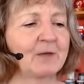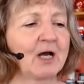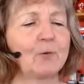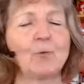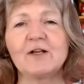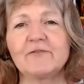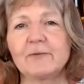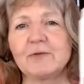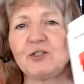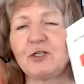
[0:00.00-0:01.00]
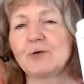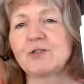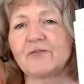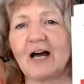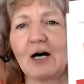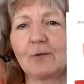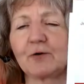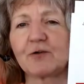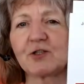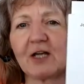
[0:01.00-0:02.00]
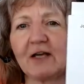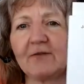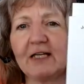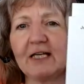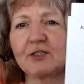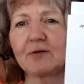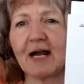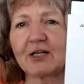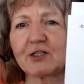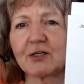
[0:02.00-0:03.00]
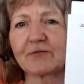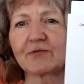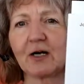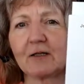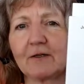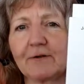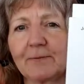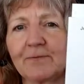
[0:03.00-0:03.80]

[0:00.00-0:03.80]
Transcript: And one of them is Josef Albers' The Interaction of Color.